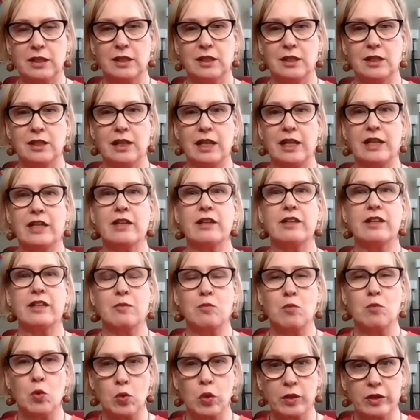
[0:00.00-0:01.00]
and nothing
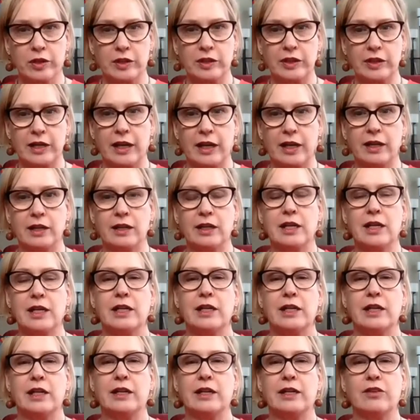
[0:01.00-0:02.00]
more than that
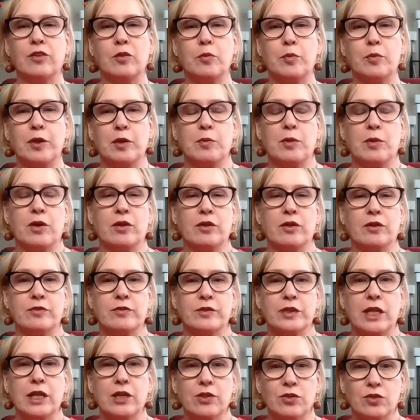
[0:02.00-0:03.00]
is a big part of
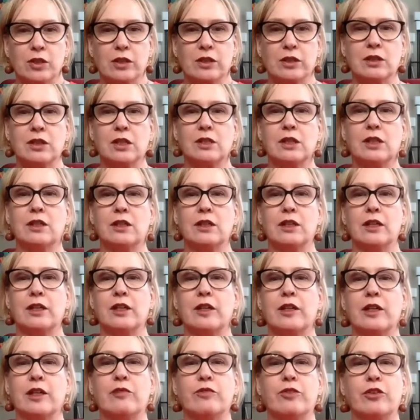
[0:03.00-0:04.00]
Tantra uh,
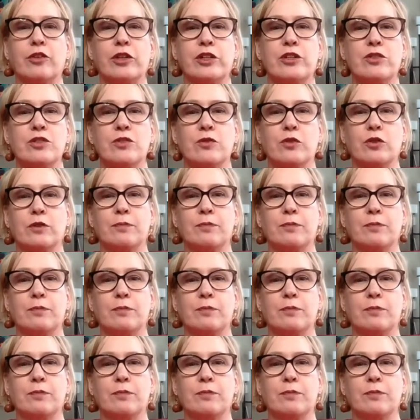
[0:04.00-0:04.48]
and very useful.